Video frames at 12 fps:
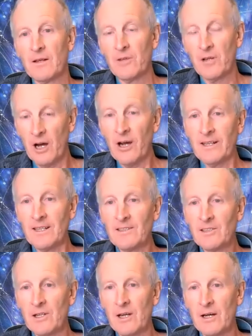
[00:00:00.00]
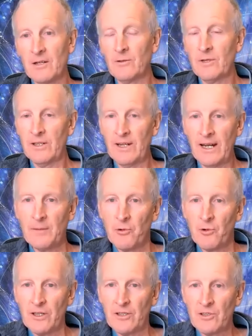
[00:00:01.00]
that I need to know at any
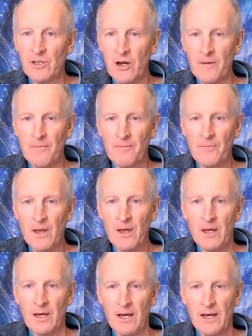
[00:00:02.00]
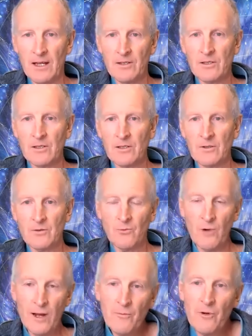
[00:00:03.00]
point in time. And
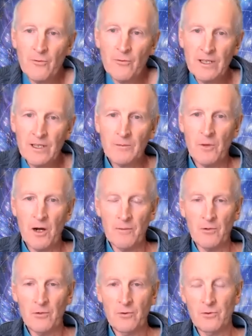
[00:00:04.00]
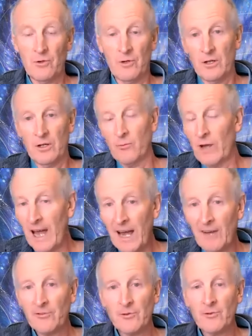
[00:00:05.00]
when we read the Bible, we
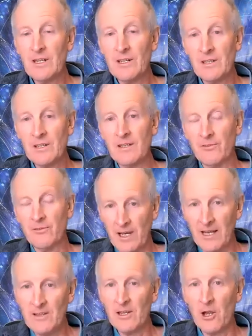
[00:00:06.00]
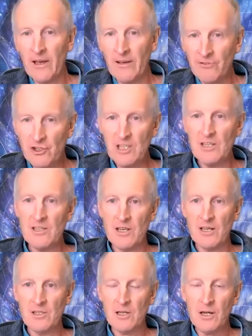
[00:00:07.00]
have to read it in the light of
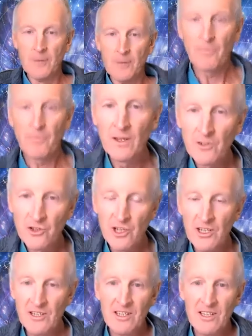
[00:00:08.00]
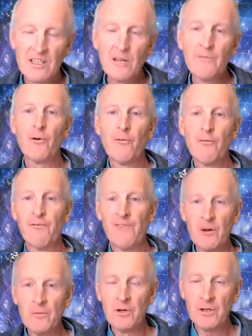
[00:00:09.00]
Jesus. Jesus is the
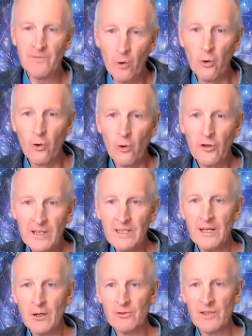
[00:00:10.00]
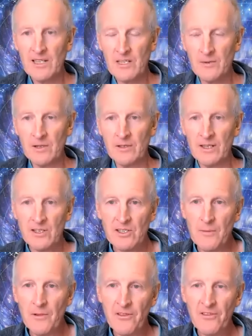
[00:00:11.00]
fulfillment of all in the Old Testament. Now,
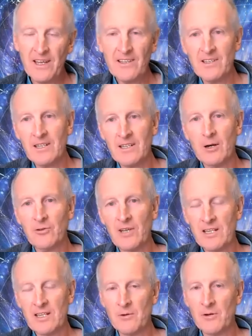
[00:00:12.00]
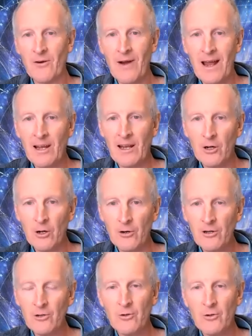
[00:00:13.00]
some of the things in the Old Testament are
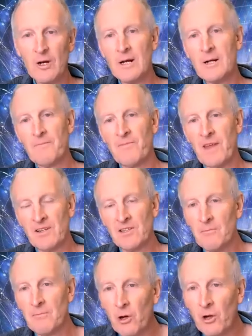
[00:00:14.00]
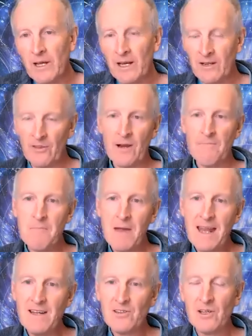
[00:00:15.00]
allegorical, they're symbolic, they're
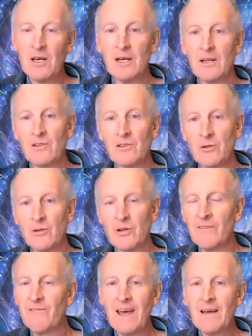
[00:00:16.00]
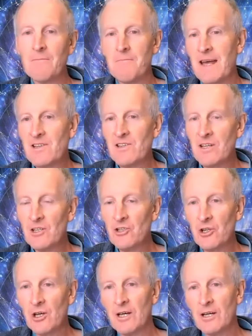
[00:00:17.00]
meant to convey a
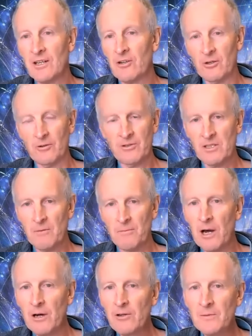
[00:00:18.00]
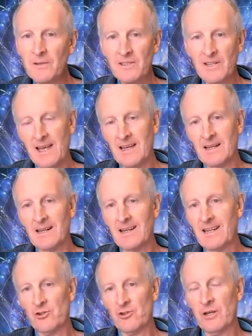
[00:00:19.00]
message. They're not supposed to be taken
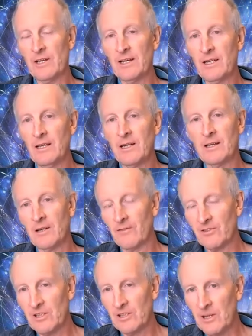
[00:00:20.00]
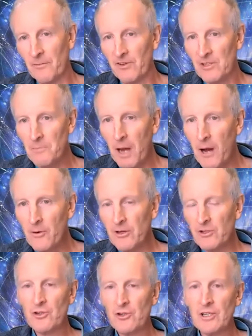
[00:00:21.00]
literally. Obviously, some of it's
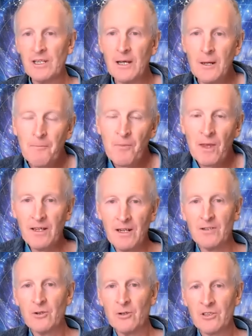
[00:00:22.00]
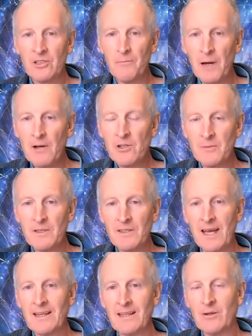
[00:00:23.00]
poetry. You know, not supposed to be
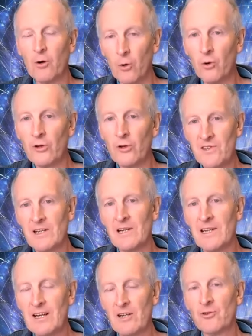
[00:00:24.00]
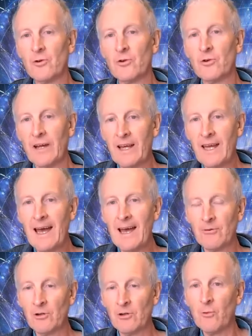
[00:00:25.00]
taken all as a literal
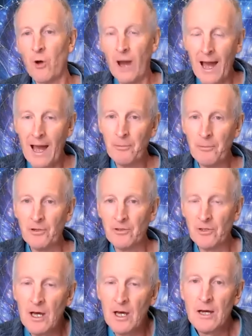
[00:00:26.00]
account of what happened,